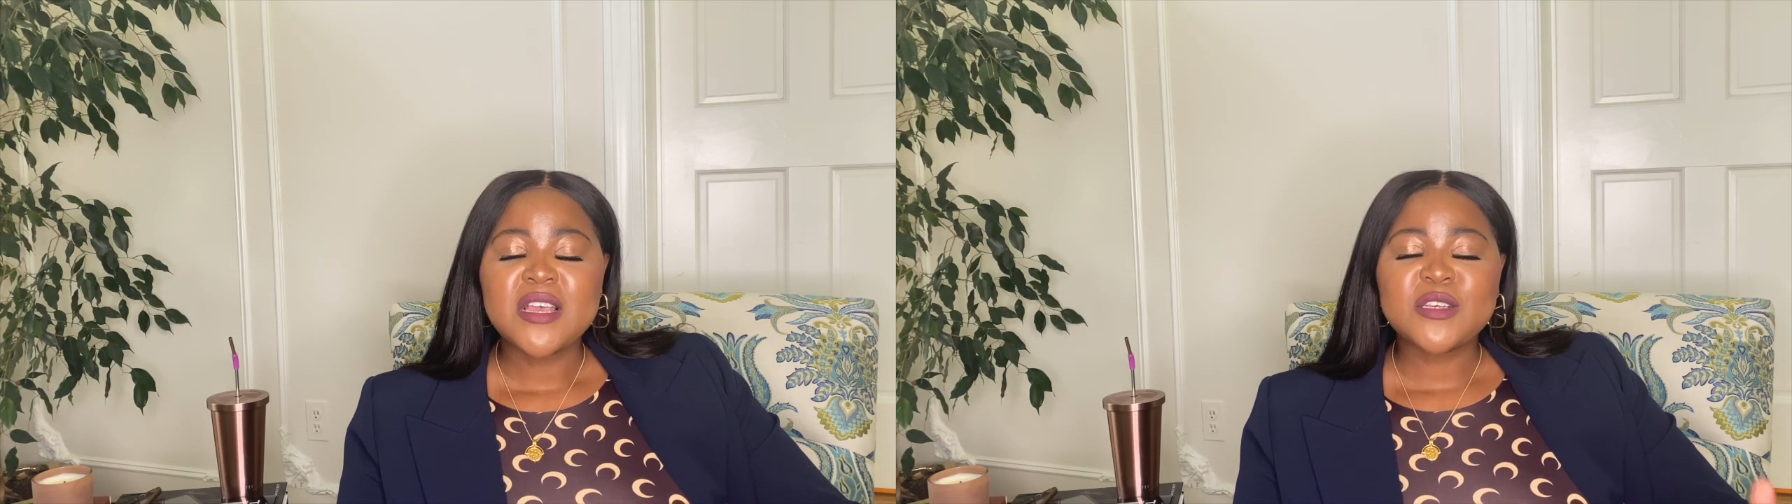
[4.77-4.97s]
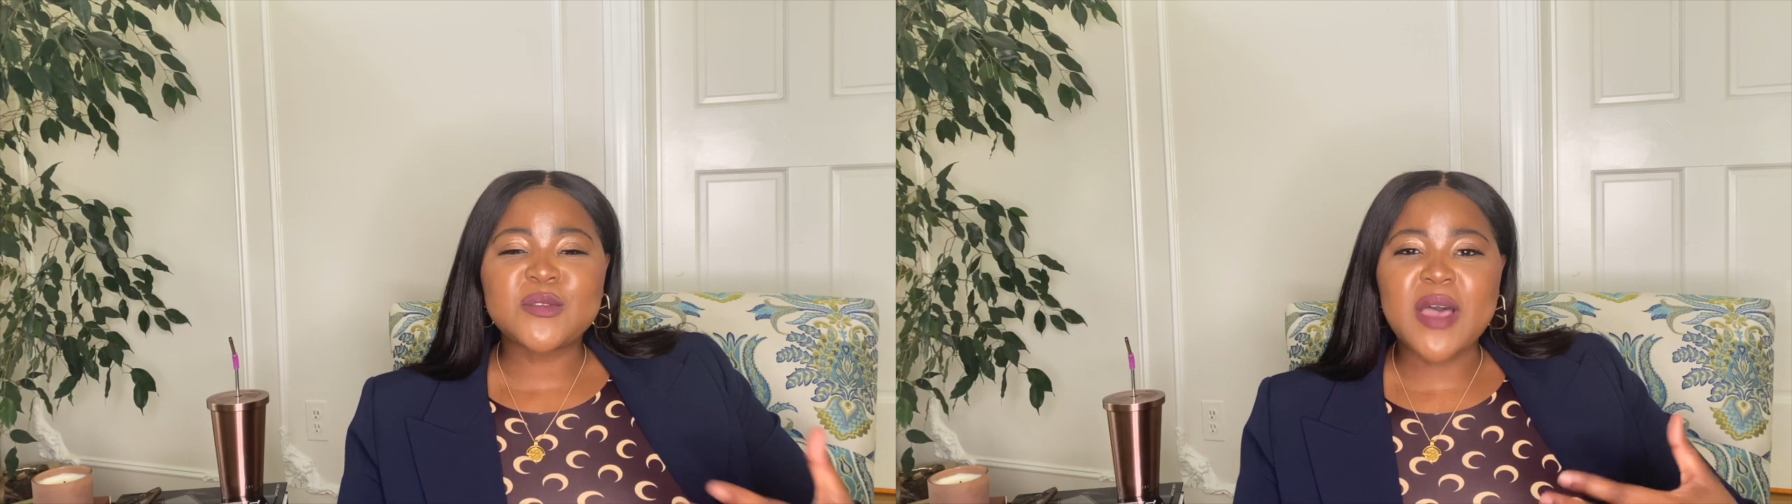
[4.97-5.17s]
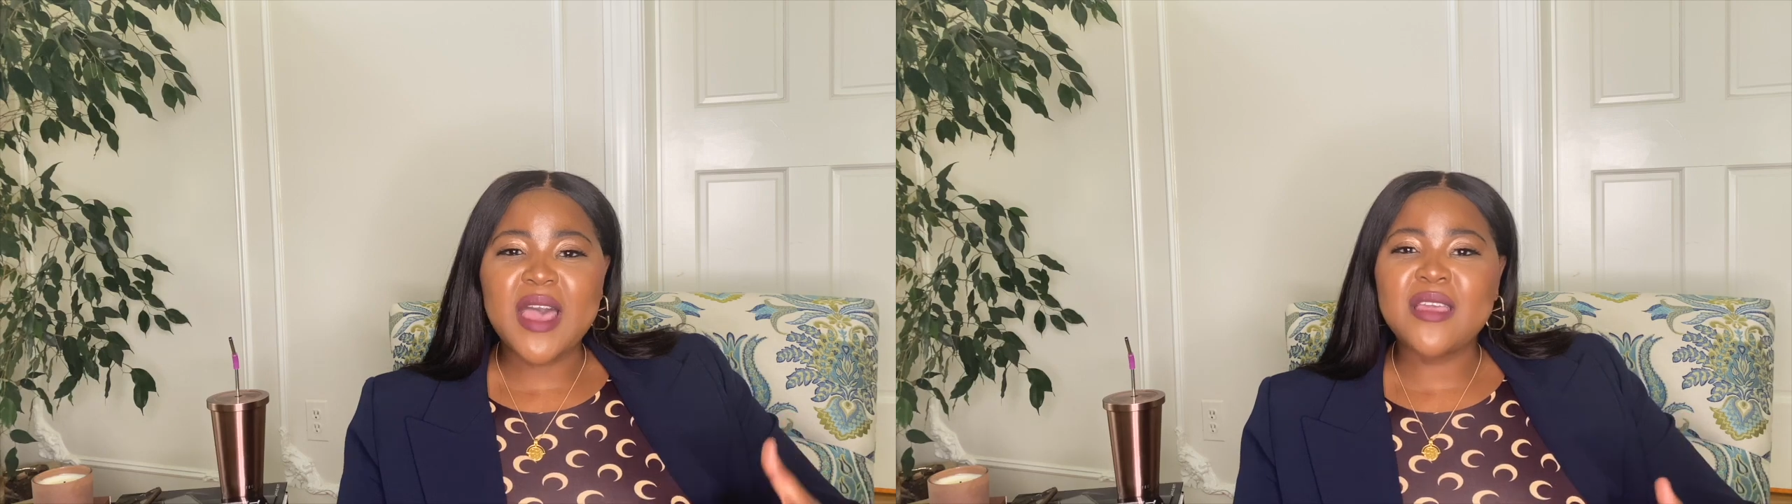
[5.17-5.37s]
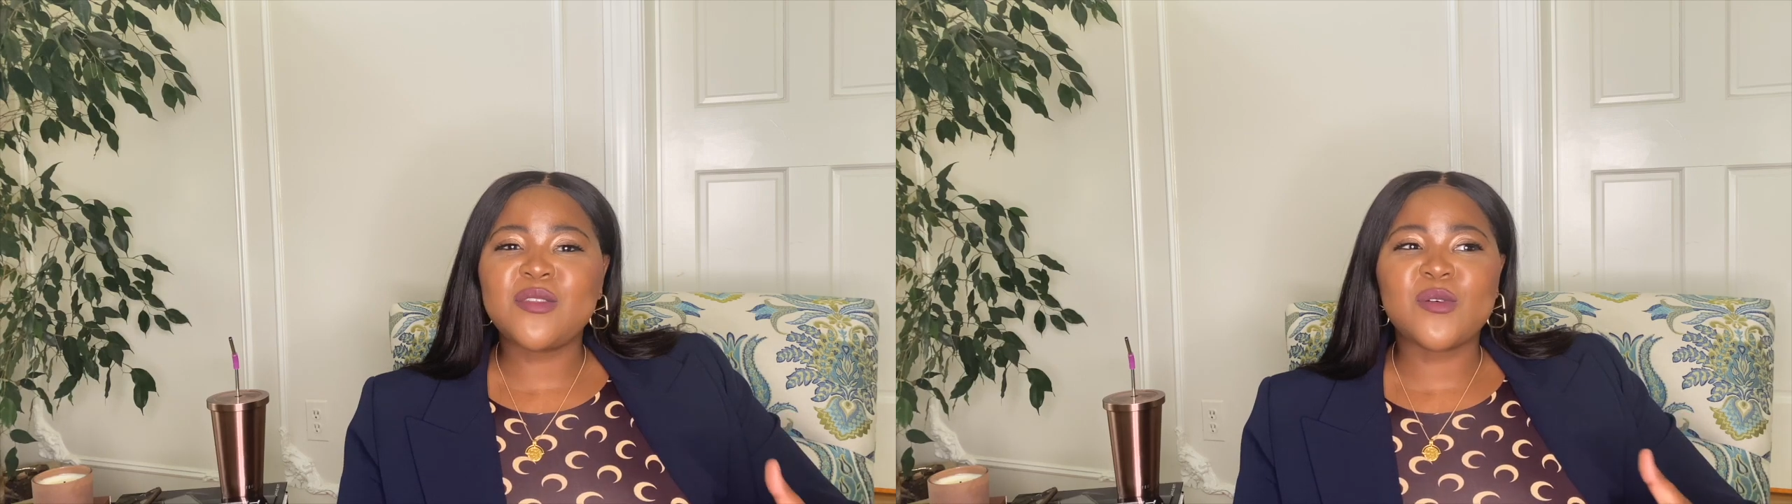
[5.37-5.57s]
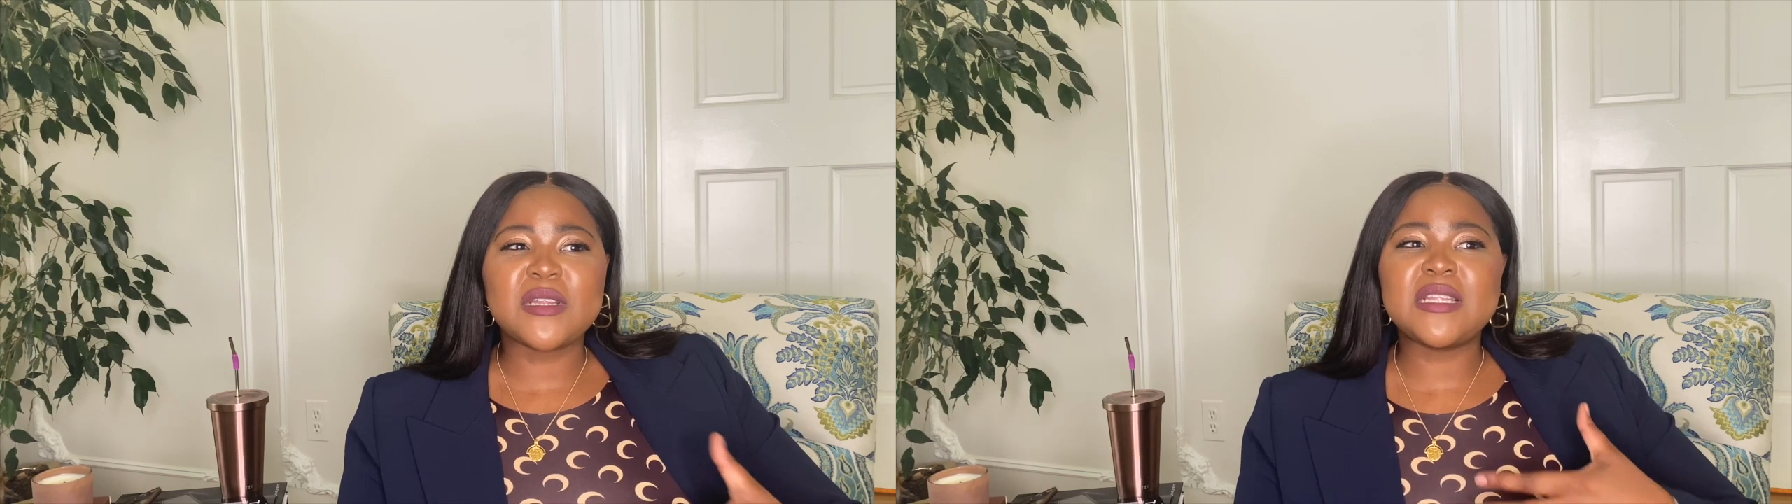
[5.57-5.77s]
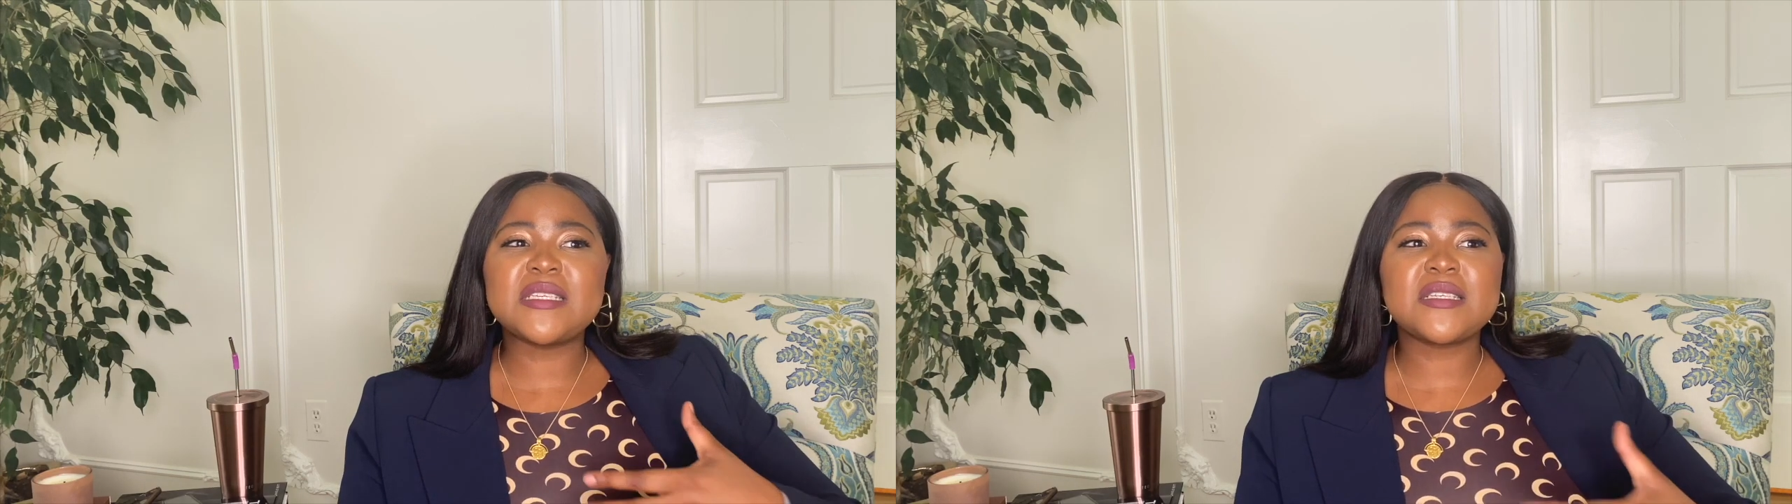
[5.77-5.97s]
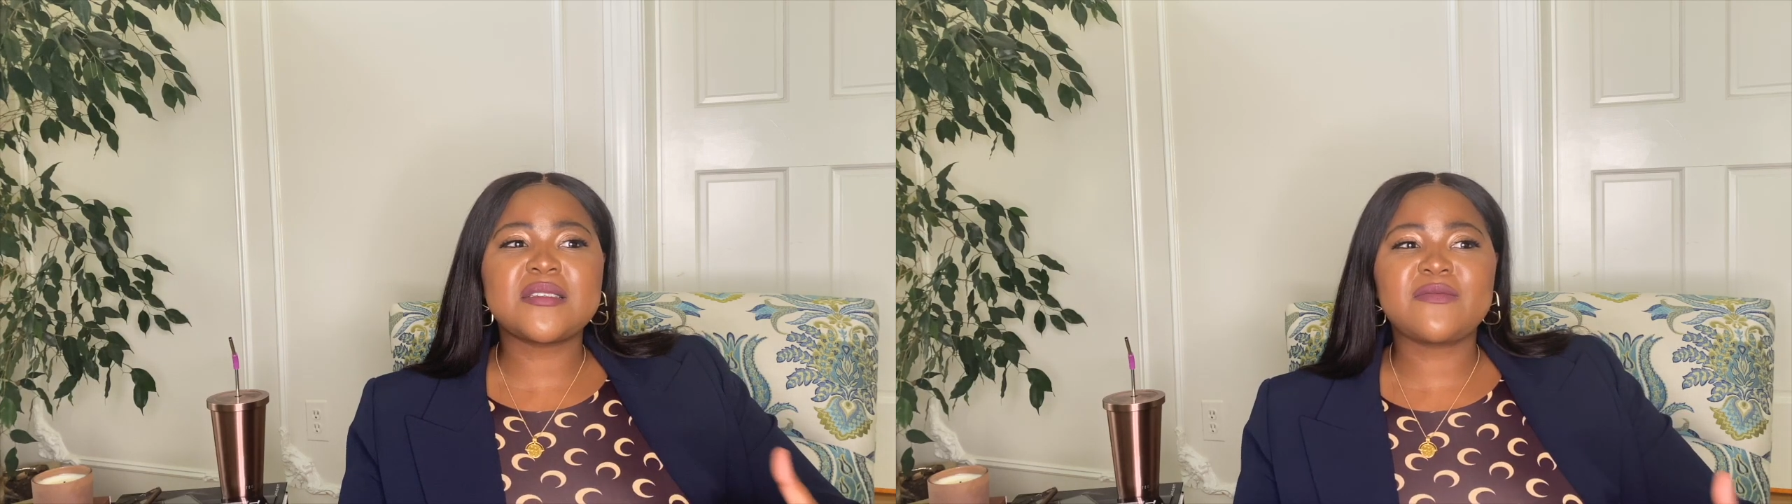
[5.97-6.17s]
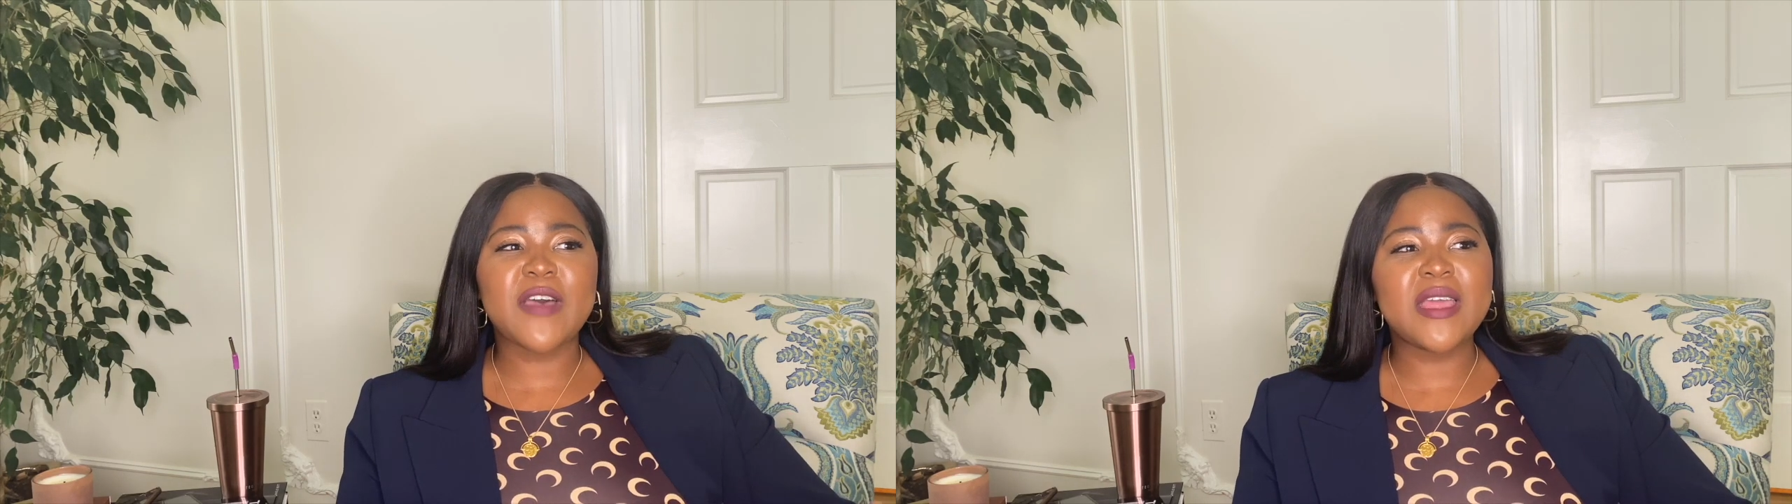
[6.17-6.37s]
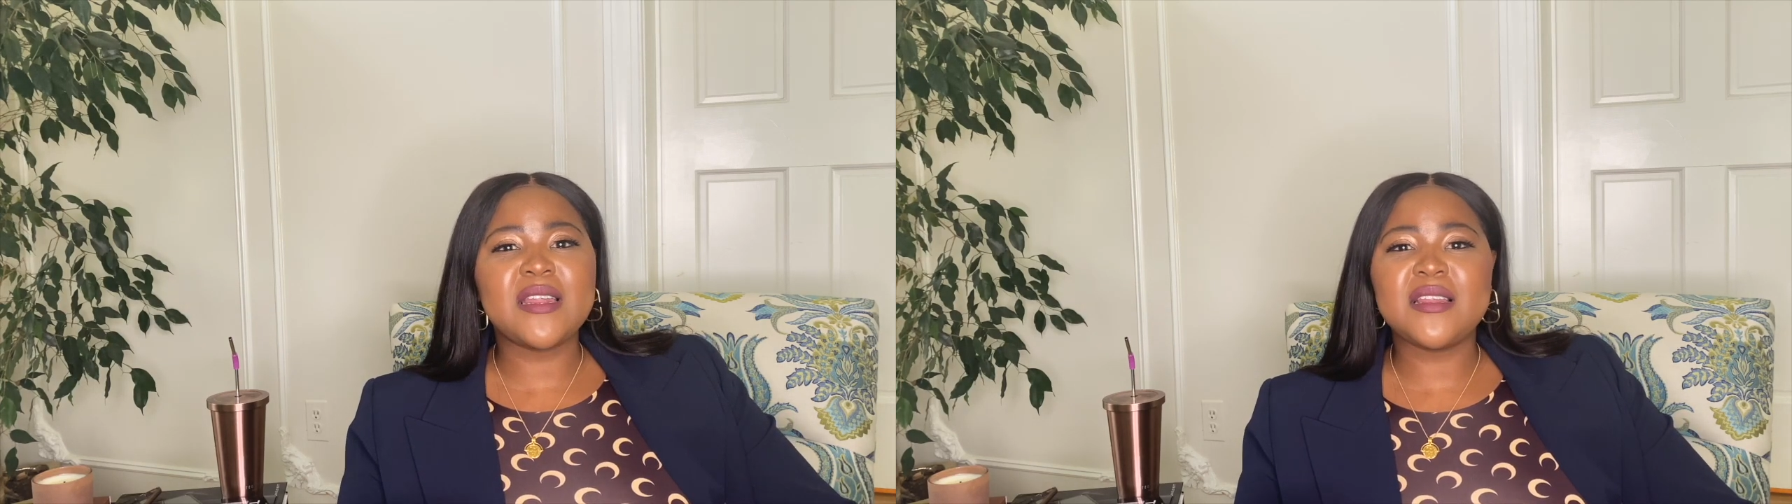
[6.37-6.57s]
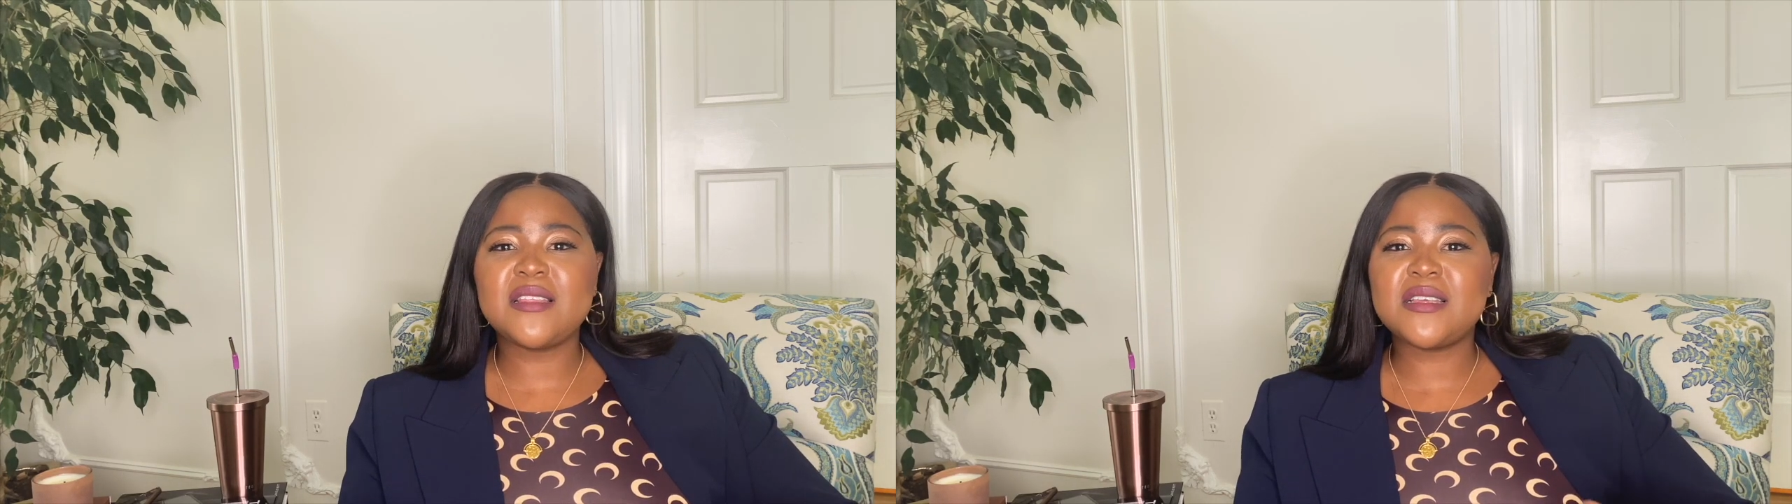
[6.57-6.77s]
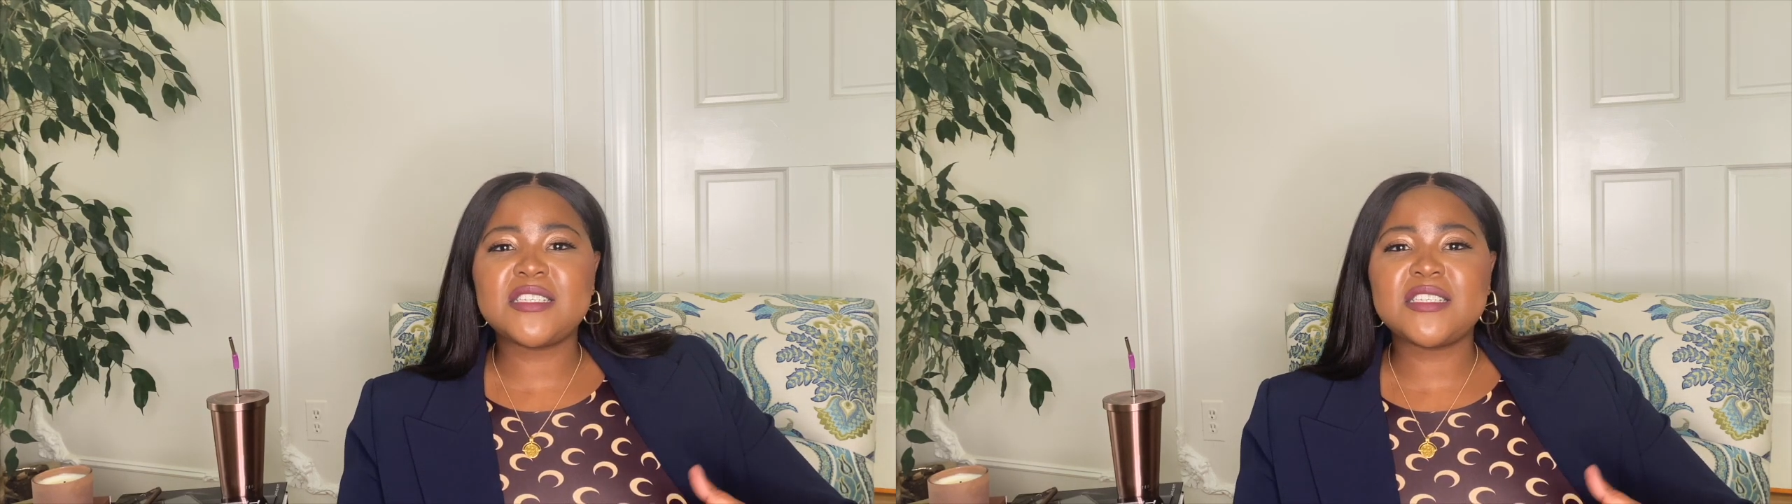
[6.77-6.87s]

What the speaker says: So I thought this is finally the